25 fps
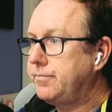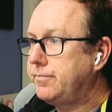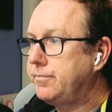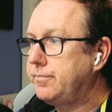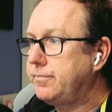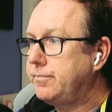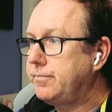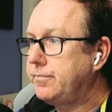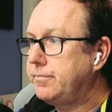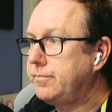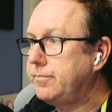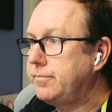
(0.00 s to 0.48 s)

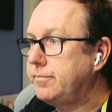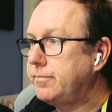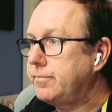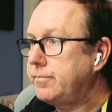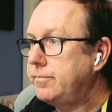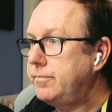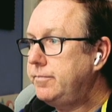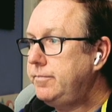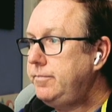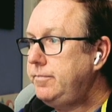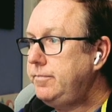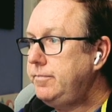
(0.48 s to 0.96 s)

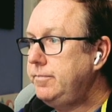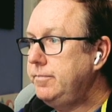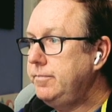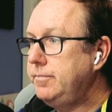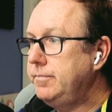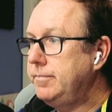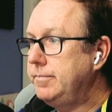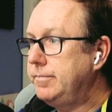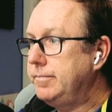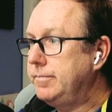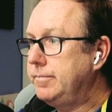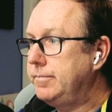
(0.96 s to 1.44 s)

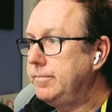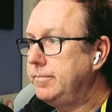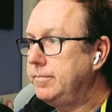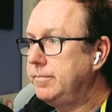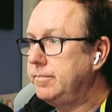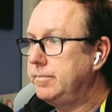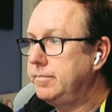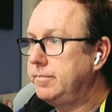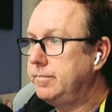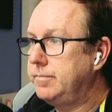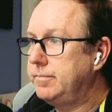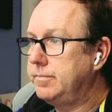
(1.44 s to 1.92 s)

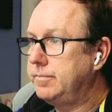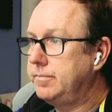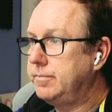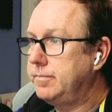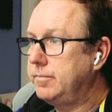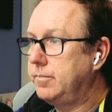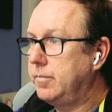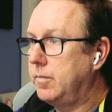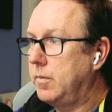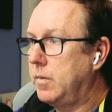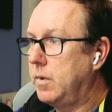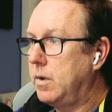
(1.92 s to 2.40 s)

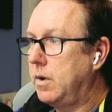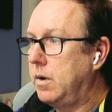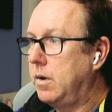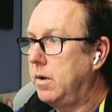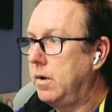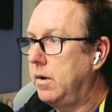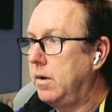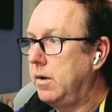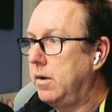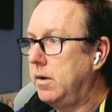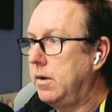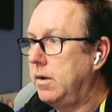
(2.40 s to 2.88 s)

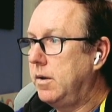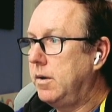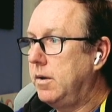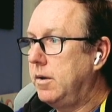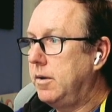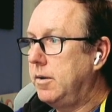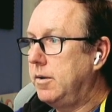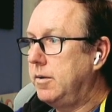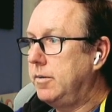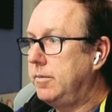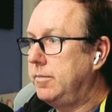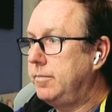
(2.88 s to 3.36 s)

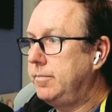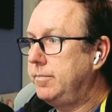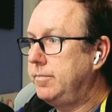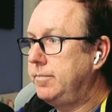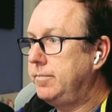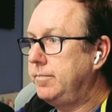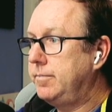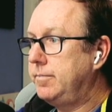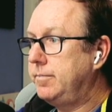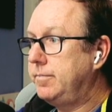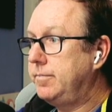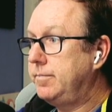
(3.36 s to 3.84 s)

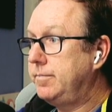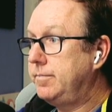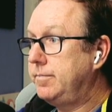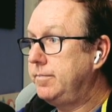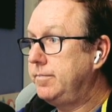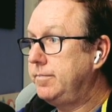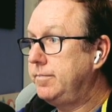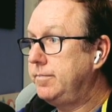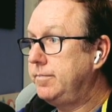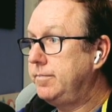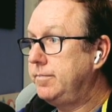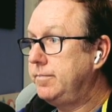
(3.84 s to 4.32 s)

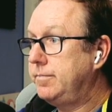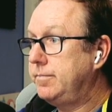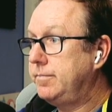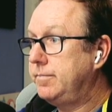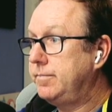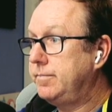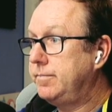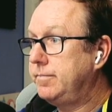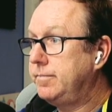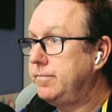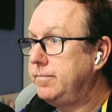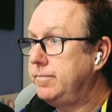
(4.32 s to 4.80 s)

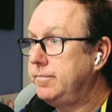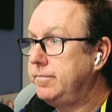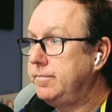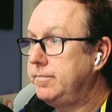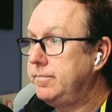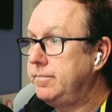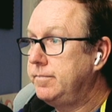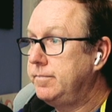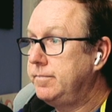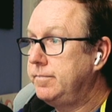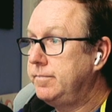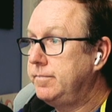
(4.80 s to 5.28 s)

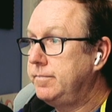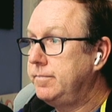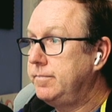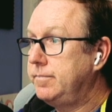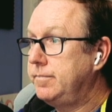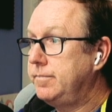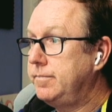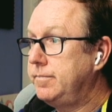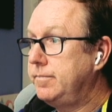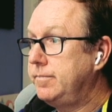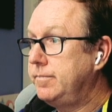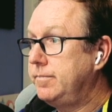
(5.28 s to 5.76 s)

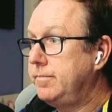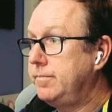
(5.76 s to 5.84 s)
(silent)